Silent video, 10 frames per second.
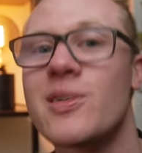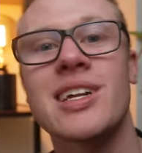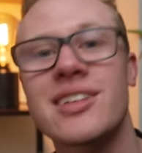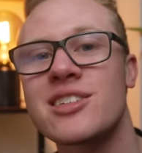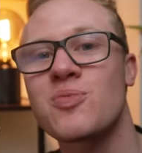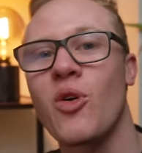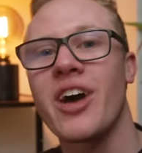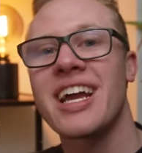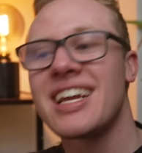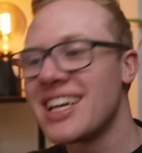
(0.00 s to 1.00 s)
But at this
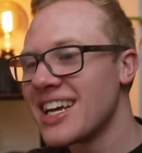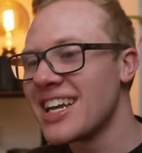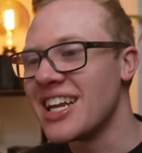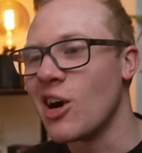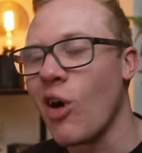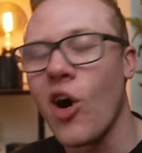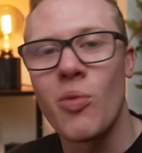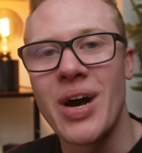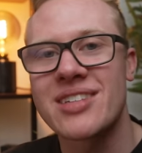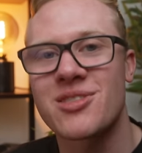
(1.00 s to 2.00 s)
point, you know, all
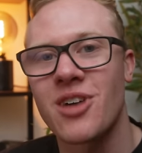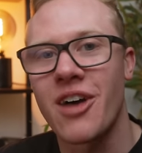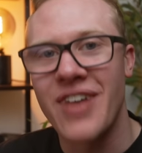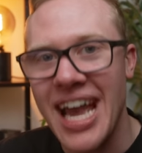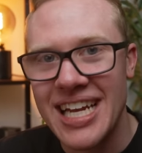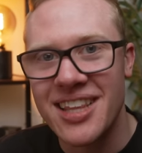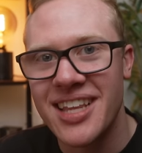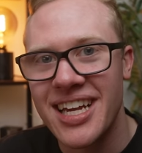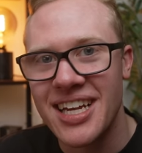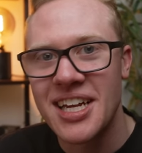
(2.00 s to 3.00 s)
bets are off.
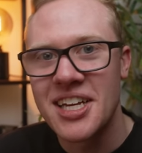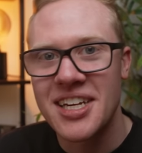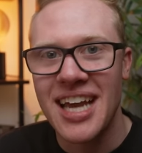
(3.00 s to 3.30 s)
Anything could